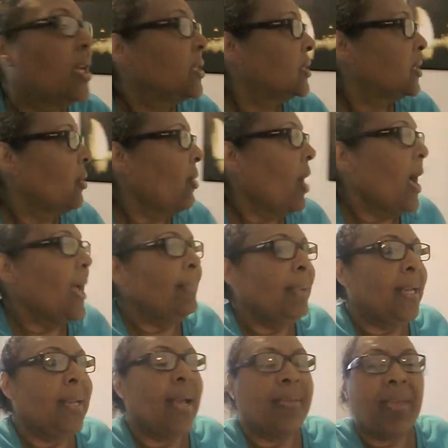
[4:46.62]
So
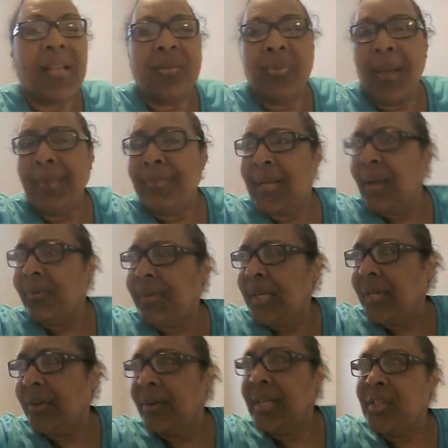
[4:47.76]
that's why I'm down
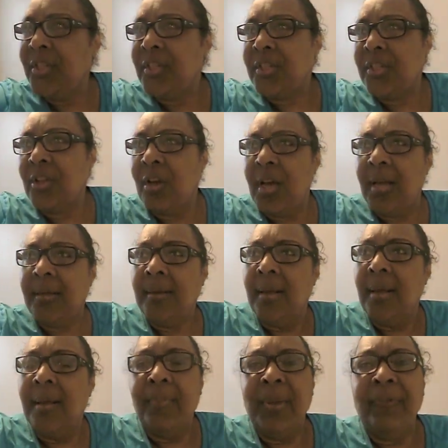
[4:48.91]
here. I just thought
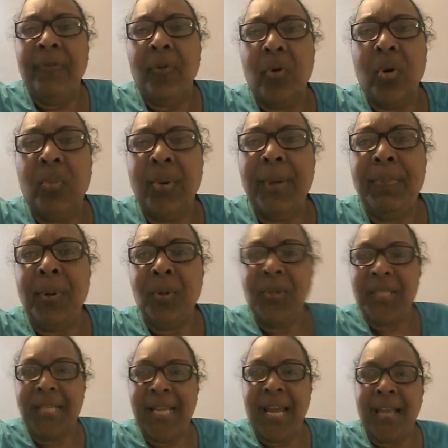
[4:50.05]
before we
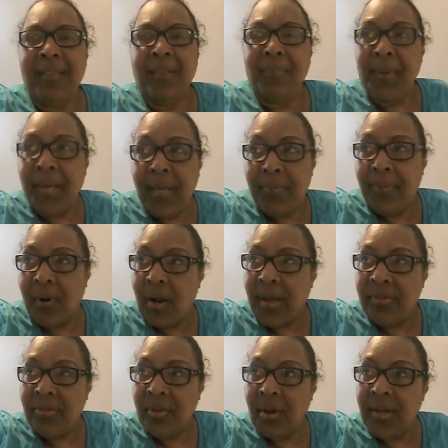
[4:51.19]
post an ad in the paper,
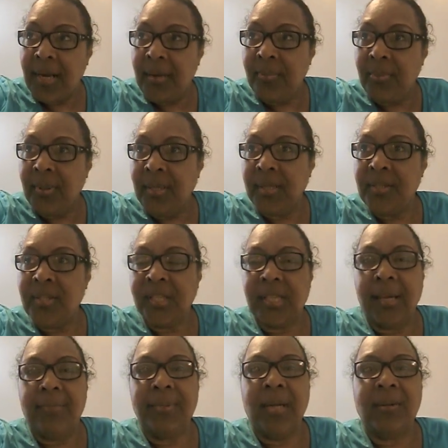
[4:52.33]
I thought I would just
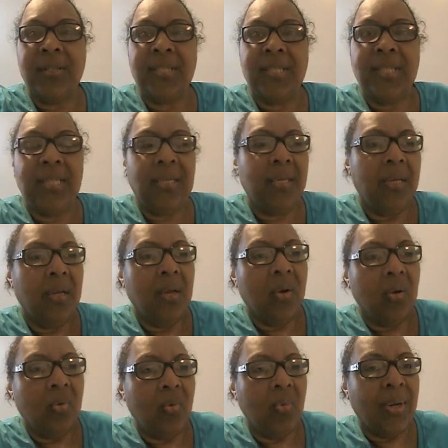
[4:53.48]
come down and see
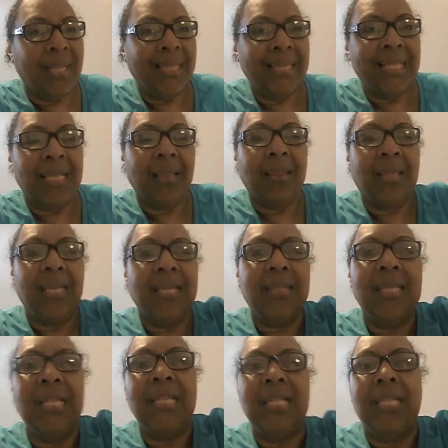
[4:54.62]
what little
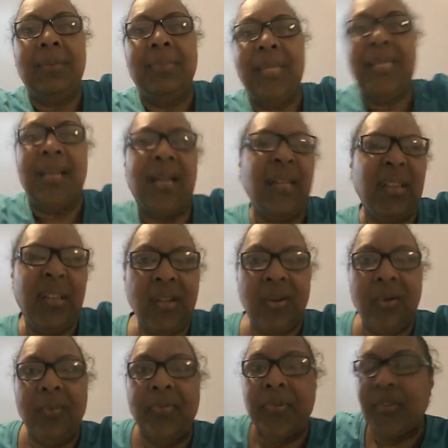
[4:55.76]
things need to be done, you
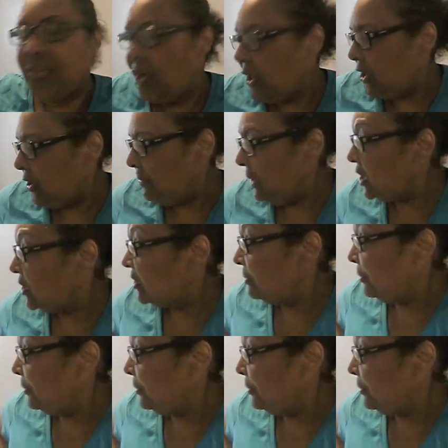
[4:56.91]
know? There's not too much, it's